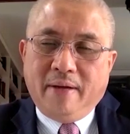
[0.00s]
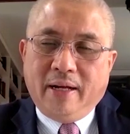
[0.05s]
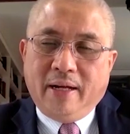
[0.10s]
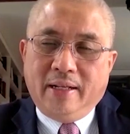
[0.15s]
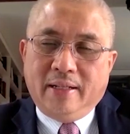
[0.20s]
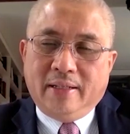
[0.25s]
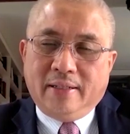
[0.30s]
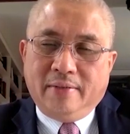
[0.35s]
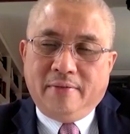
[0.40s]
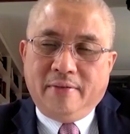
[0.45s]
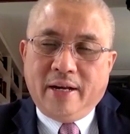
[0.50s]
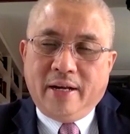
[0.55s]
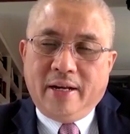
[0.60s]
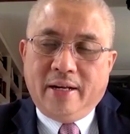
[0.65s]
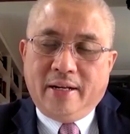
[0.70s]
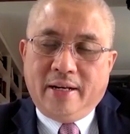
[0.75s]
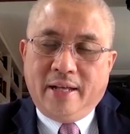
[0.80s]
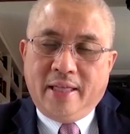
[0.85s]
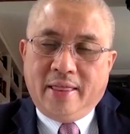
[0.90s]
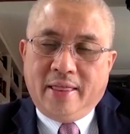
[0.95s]
but it's a
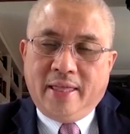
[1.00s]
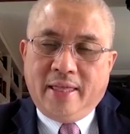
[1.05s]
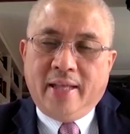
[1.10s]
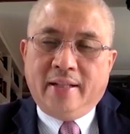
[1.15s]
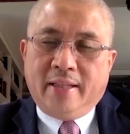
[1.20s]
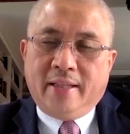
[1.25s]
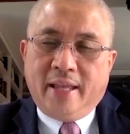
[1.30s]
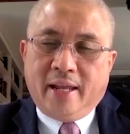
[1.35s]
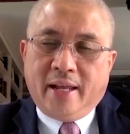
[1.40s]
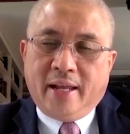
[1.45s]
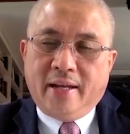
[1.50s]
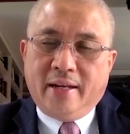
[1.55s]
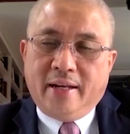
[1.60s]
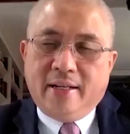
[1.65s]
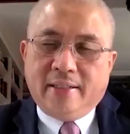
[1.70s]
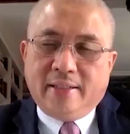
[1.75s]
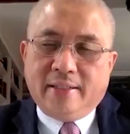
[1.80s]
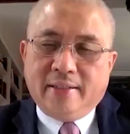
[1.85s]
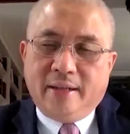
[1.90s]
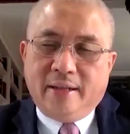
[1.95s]
very detailed thing, and
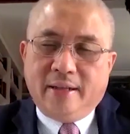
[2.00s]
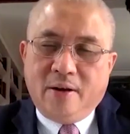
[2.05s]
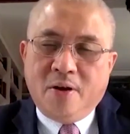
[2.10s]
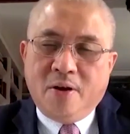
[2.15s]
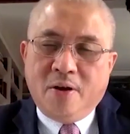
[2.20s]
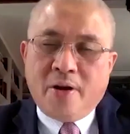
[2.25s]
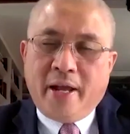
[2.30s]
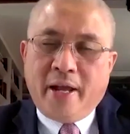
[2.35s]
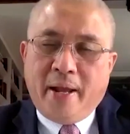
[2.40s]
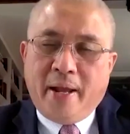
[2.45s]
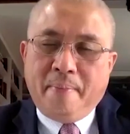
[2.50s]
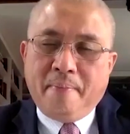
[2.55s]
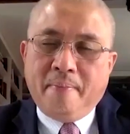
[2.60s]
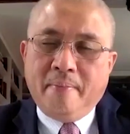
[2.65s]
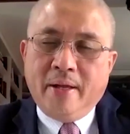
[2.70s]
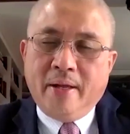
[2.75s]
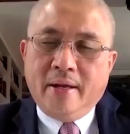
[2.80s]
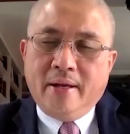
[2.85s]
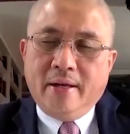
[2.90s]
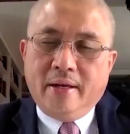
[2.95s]
this is a long game.
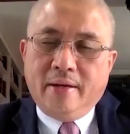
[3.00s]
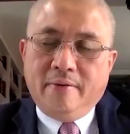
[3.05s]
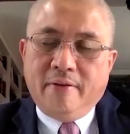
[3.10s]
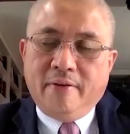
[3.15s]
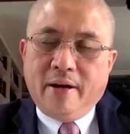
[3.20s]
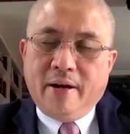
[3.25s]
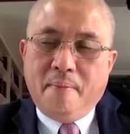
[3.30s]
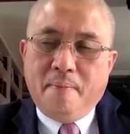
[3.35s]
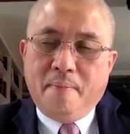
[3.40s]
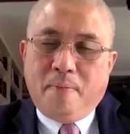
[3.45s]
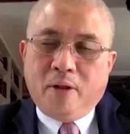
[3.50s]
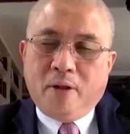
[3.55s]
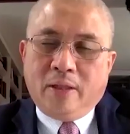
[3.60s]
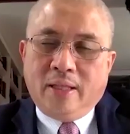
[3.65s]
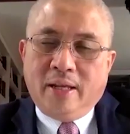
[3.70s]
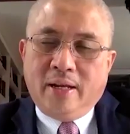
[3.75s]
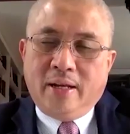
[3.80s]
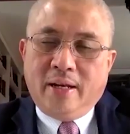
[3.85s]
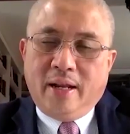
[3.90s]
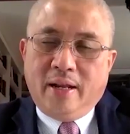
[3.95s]
Very
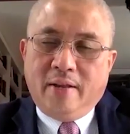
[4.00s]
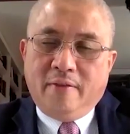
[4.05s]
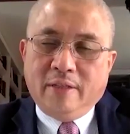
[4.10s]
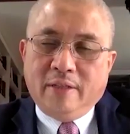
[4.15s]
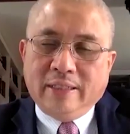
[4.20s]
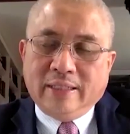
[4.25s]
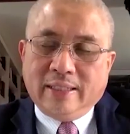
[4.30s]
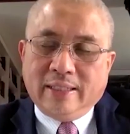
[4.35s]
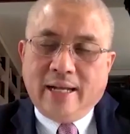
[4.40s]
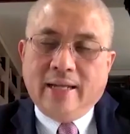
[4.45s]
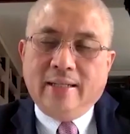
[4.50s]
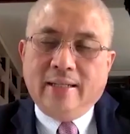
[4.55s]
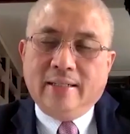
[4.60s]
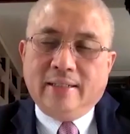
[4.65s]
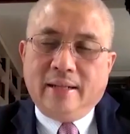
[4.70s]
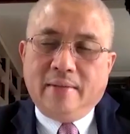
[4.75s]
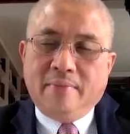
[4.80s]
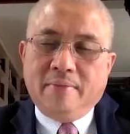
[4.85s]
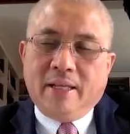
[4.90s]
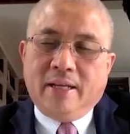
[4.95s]
important that if you start
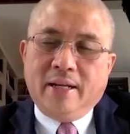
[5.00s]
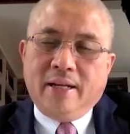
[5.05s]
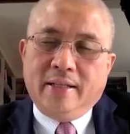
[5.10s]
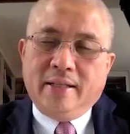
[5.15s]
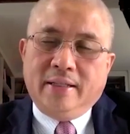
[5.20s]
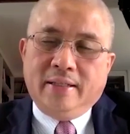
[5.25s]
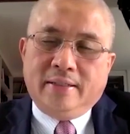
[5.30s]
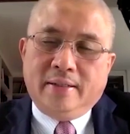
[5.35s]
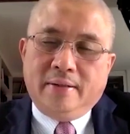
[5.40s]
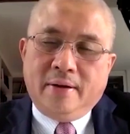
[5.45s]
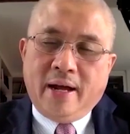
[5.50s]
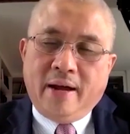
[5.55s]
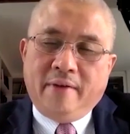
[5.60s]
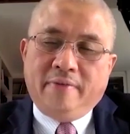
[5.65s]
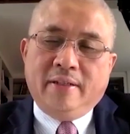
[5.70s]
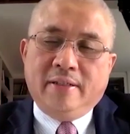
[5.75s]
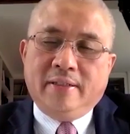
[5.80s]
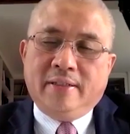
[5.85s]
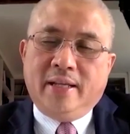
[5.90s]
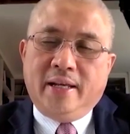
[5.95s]
something like this, you
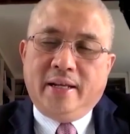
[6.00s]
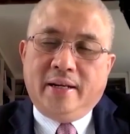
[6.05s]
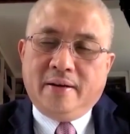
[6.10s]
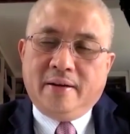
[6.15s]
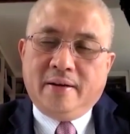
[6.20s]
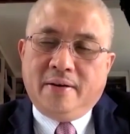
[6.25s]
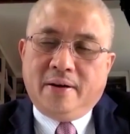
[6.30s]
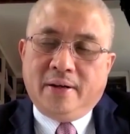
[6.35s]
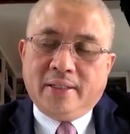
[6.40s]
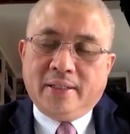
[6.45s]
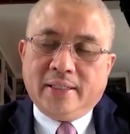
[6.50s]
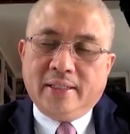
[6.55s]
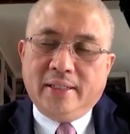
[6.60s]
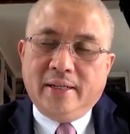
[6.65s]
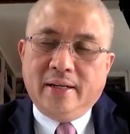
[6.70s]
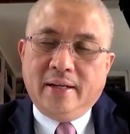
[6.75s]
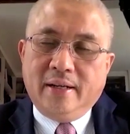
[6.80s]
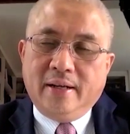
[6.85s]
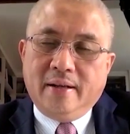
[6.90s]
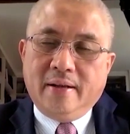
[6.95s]
have to stay the course.
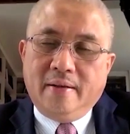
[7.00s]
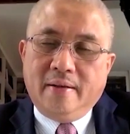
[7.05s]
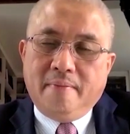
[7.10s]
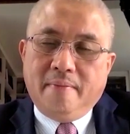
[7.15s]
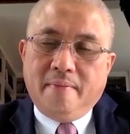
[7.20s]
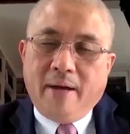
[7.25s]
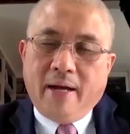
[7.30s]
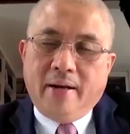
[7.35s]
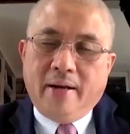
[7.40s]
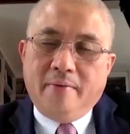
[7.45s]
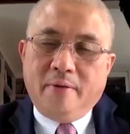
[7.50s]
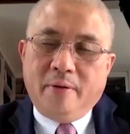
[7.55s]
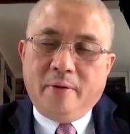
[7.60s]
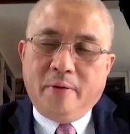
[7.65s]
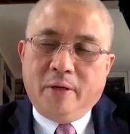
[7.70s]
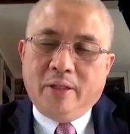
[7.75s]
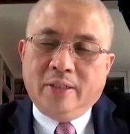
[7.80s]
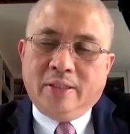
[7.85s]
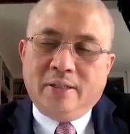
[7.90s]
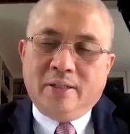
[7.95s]
But we
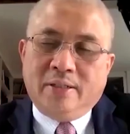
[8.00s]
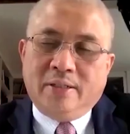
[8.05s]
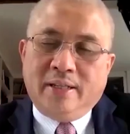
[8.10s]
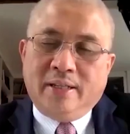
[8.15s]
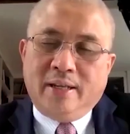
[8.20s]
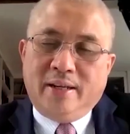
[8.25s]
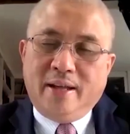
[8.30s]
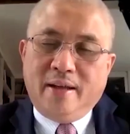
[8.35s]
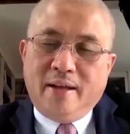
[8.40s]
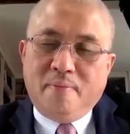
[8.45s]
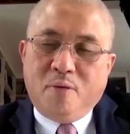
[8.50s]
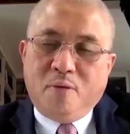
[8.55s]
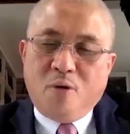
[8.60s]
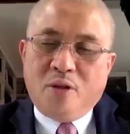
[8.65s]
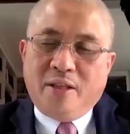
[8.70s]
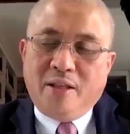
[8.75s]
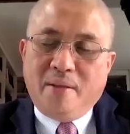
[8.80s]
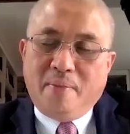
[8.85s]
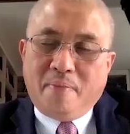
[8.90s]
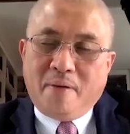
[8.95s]
will also say that
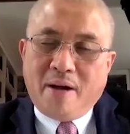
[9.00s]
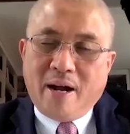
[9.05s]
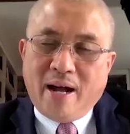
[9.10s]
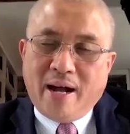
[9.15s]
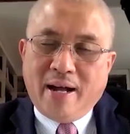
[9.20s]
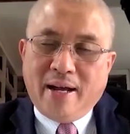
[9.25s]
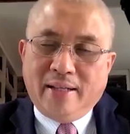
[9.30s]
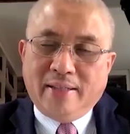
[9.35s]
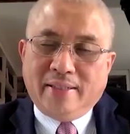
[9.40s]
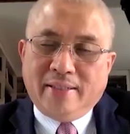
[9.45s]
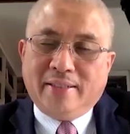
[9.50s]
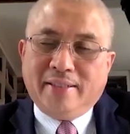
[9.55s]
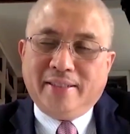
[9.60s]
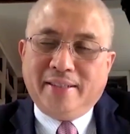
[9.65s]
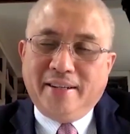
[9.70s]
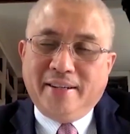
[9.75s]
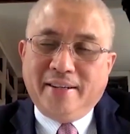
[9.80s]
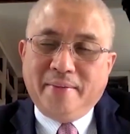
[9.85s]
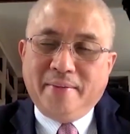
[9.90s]
both the price,